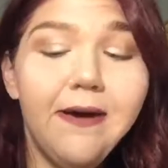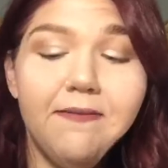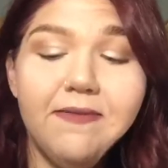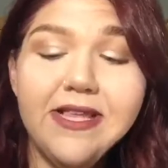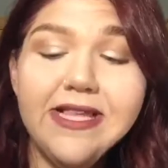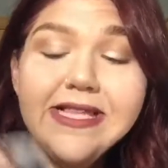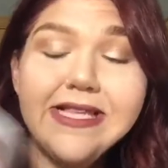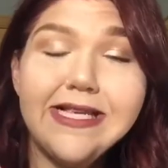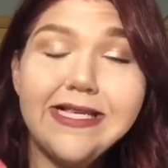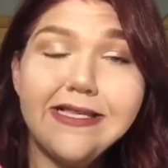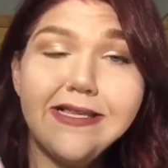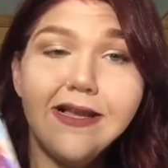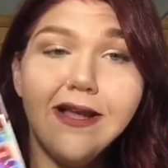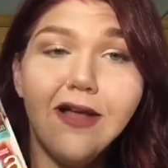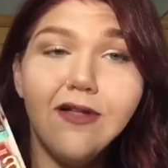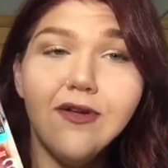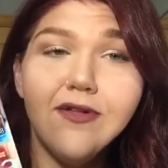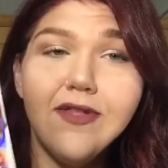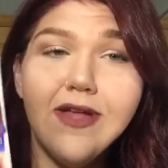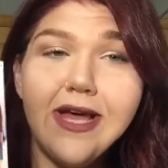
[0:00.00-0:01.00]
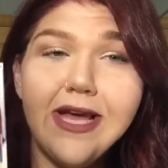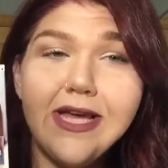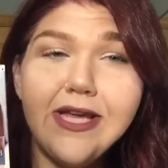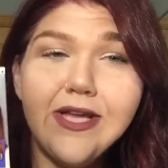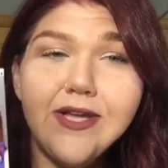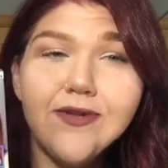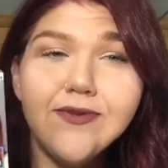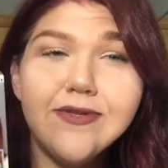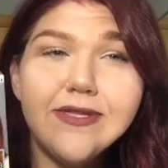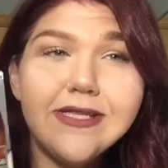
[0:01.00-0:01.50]
Um, this is the color that I
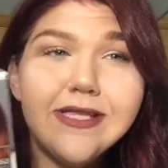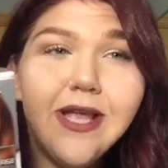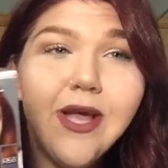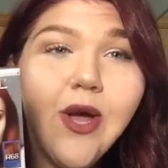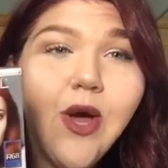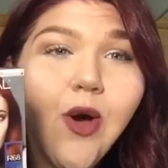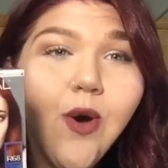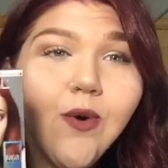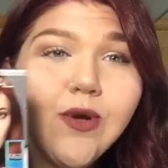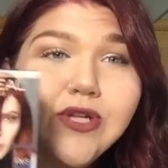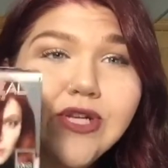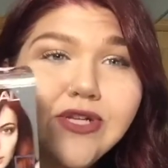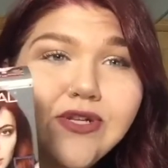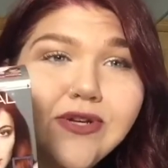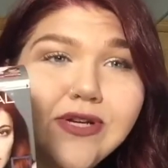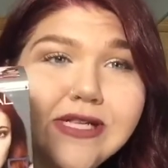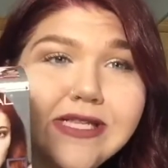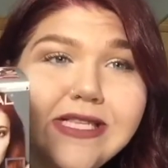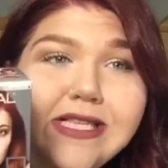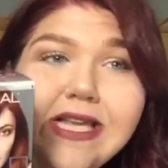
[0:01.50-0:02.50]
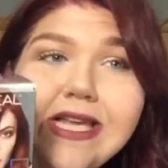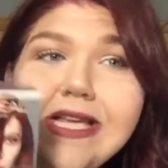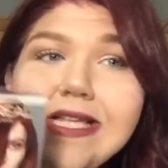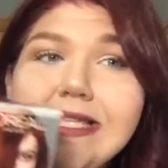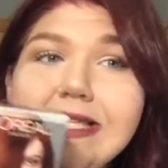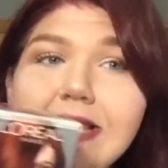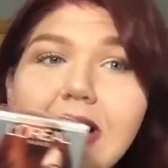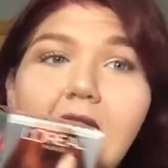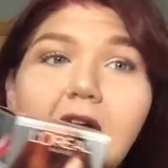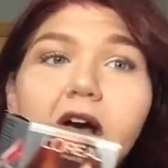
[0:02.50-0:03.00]
used, which as you can see is
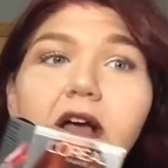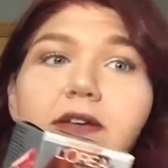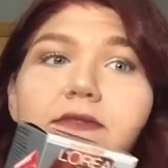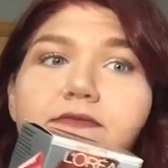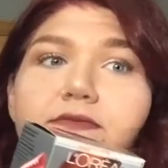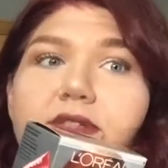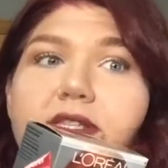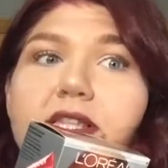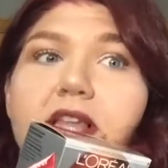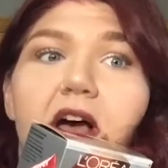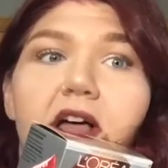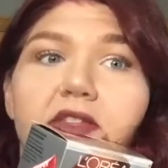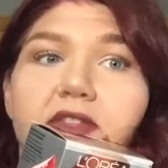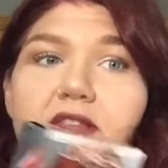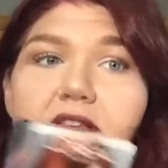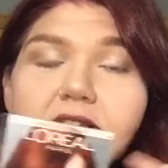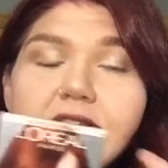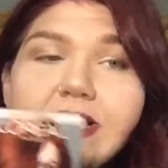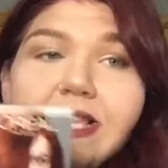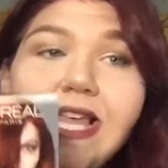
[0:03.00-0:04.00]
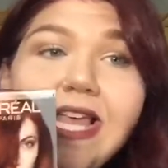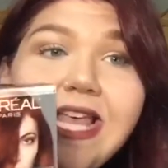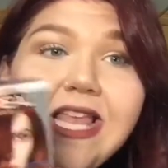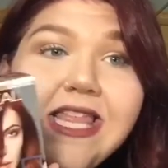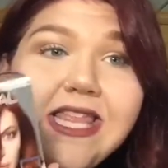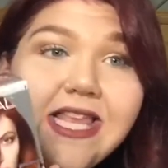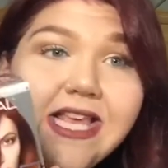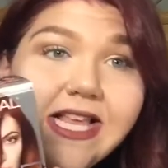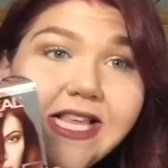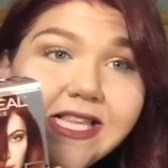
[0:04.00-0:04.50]
not, it's not this.
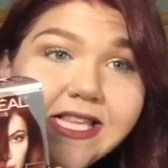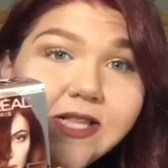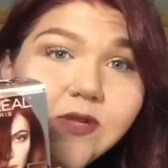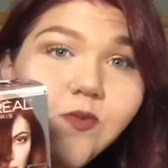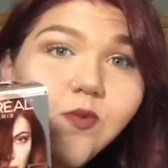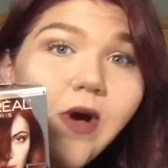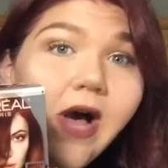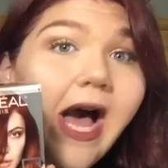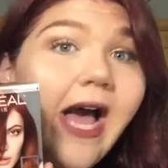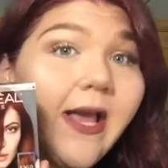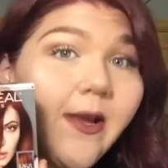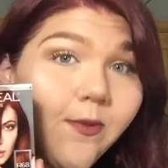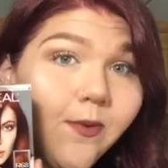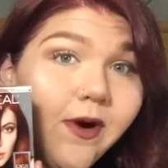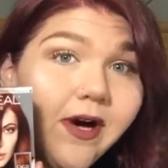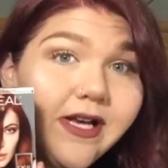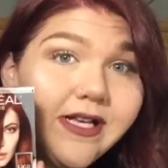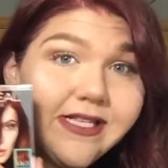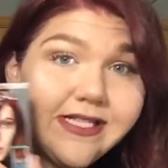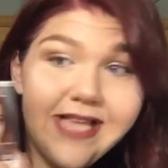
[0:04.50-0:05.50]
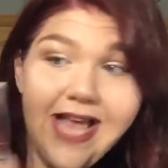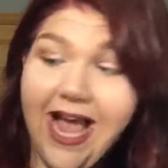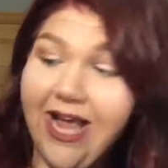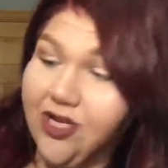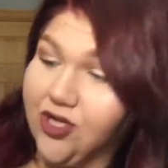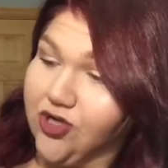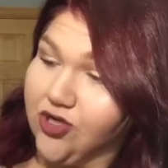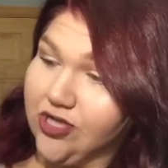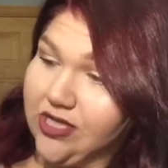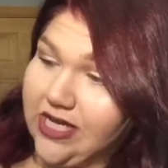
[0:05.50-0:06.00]
This is what I was
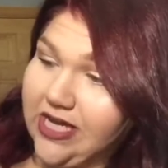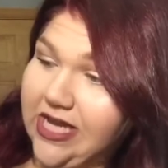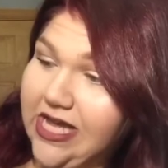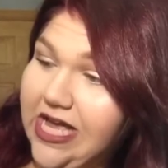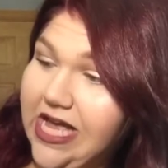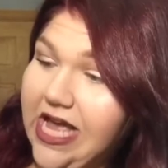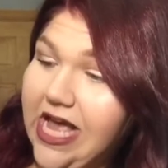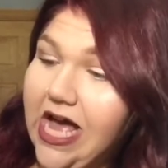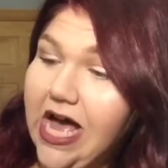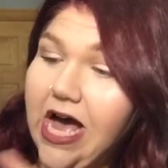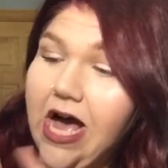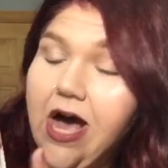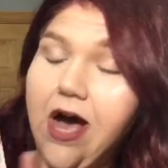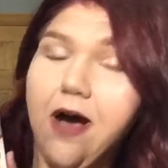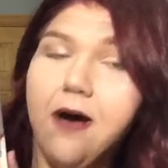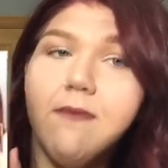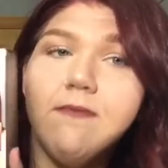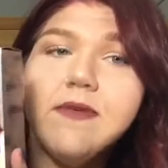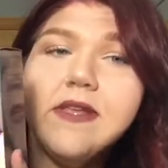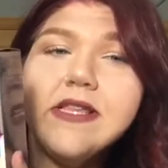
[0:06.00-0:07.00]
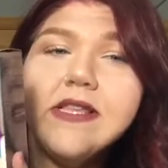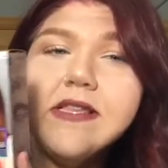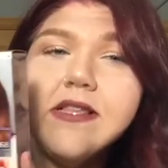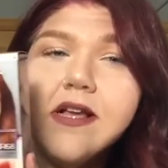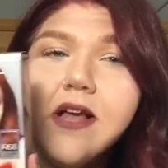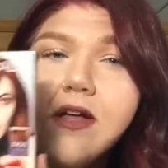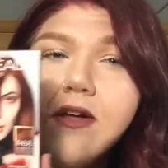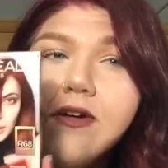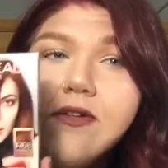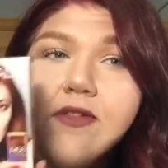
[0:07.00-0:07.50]
actually. Um, this is the
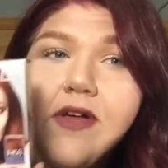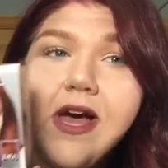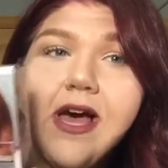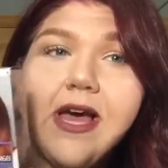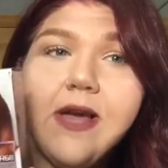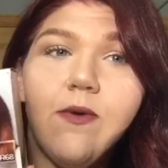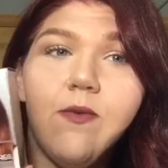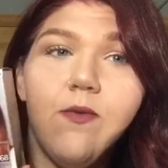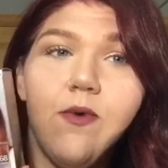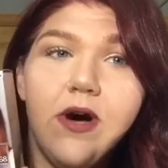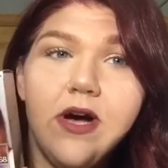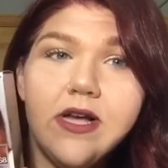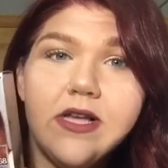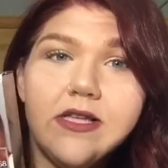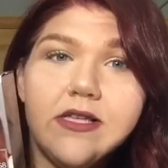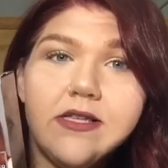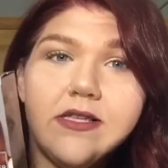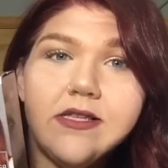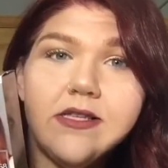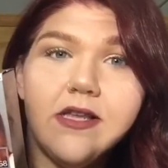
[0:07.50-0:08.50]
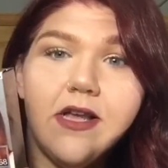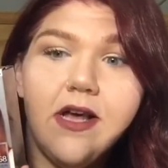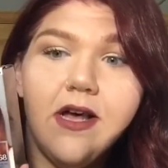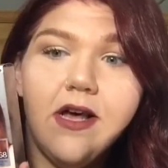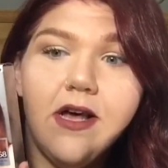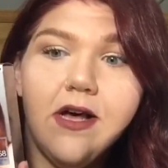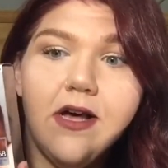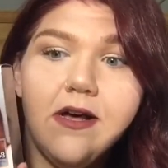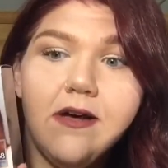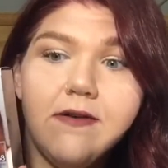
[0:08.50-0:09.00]
color that I was
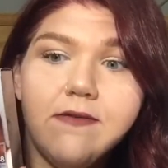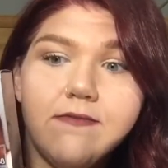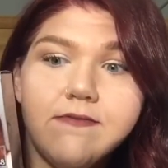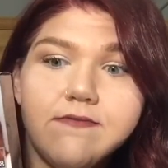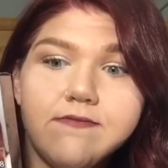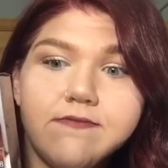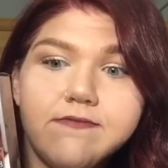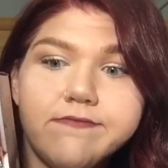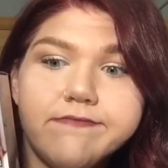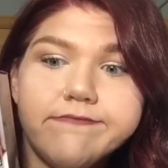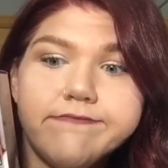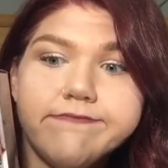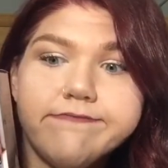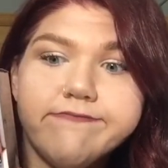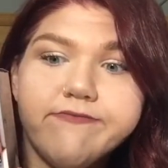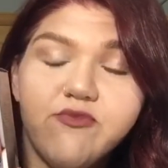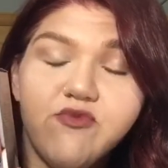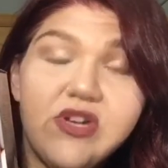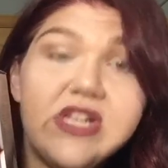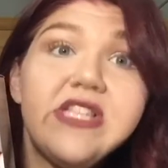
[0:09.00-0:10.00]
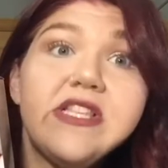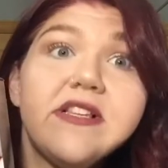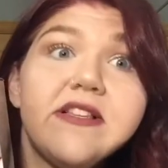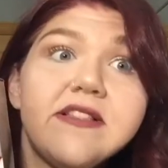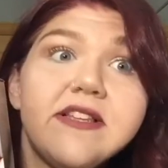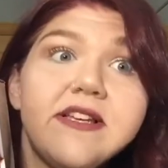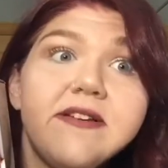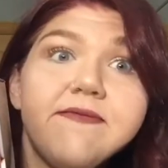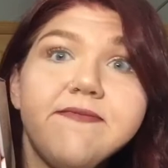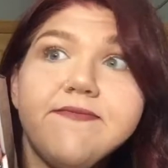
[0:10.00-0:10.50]
um,
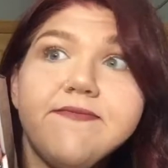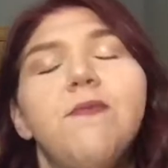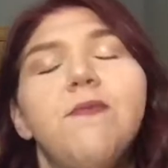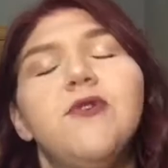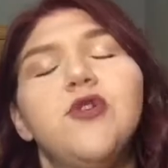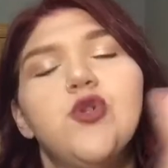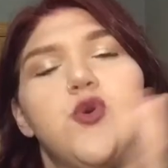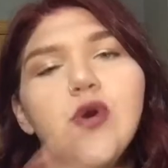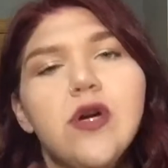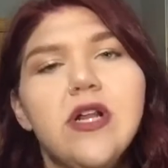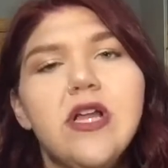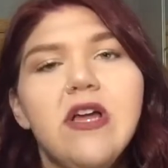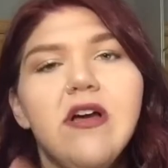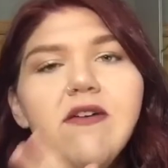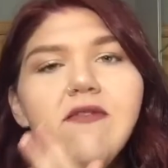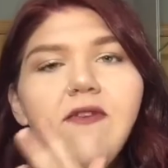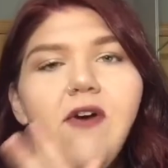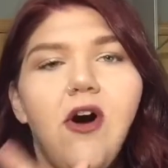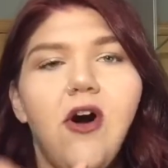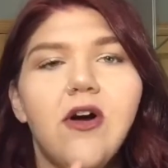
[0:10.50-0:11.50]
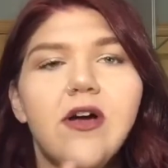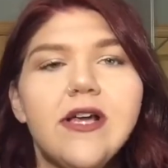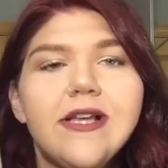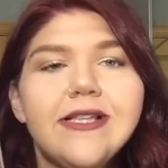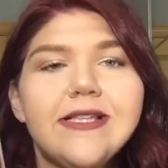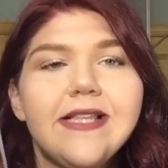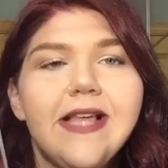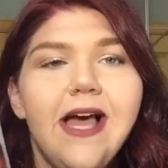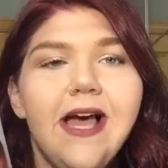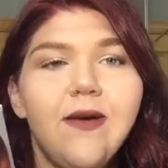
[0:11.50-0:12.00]
recently. majority of
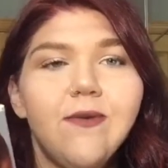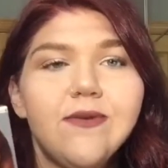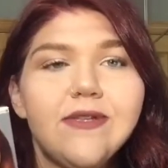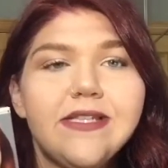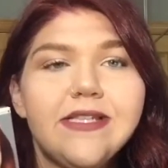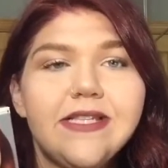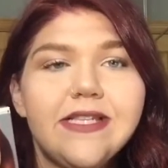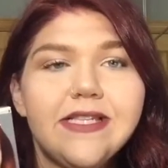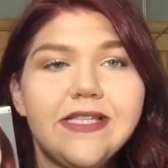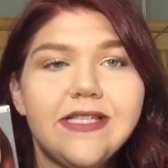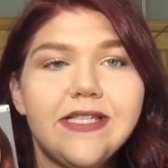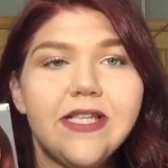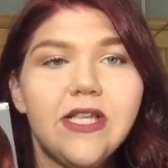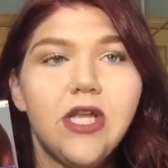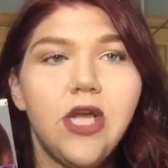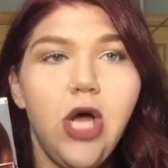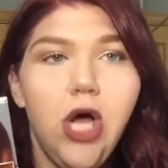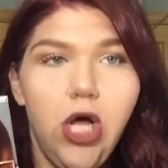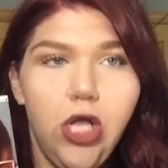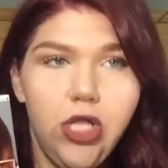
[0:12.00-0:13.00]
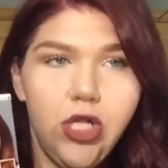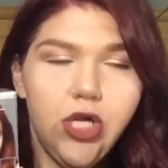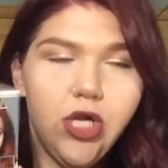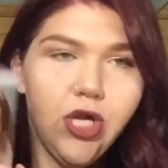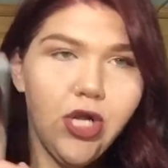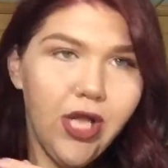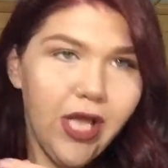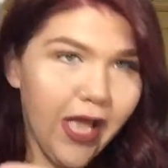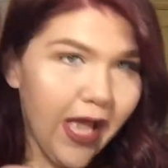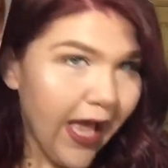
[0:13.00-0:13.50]
August, I was this color.
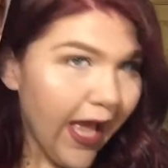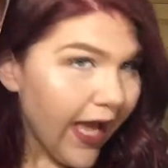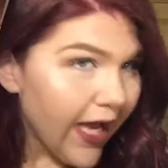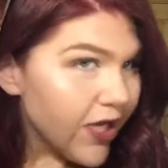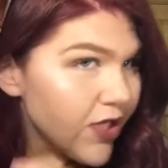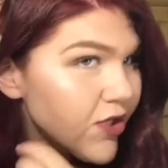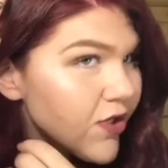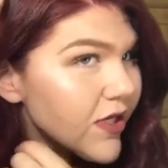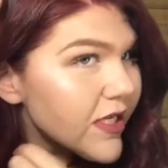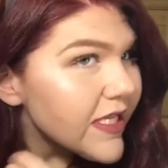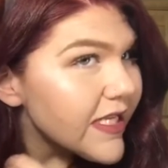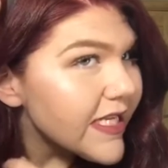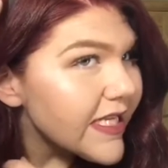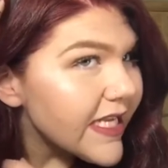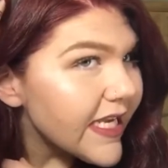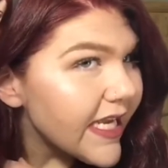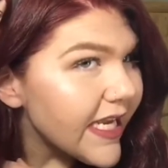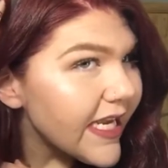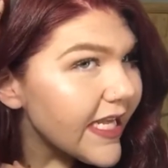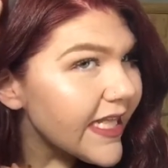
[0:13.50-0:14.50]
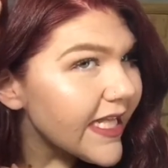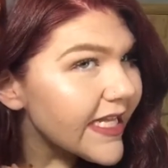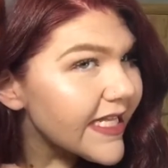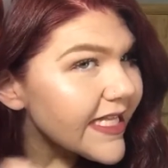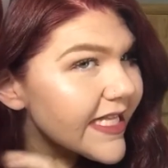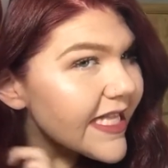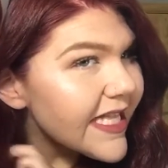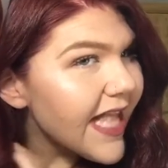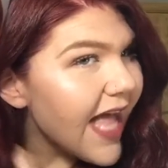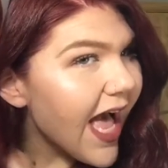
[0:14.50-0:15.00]
As you can see, that's
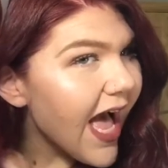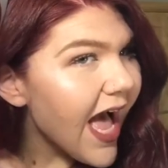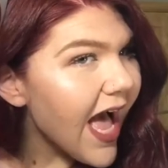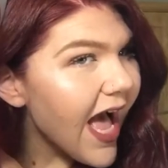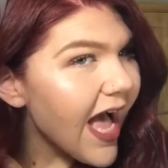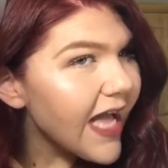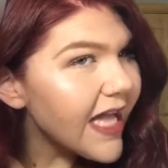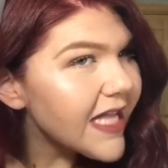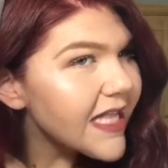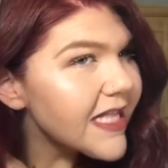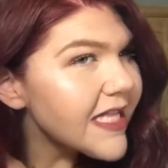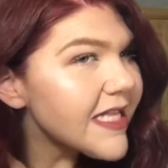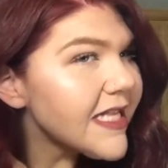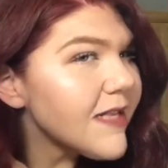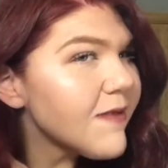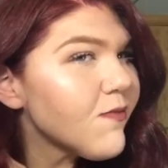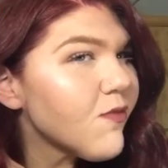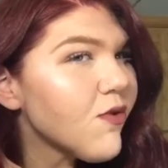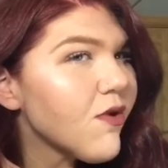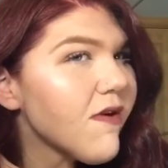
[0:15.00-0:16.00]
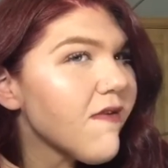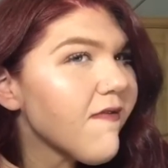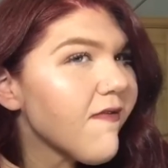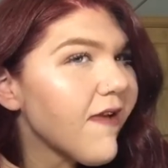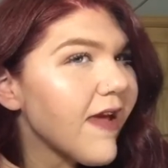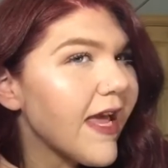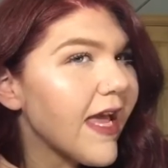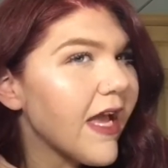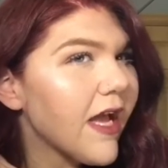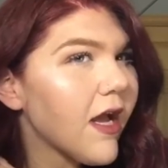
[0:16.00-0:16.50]
not, this is more of
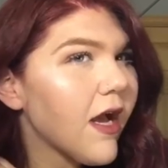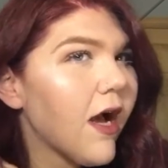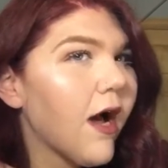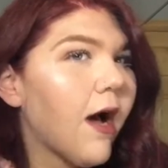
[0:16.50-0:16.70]
like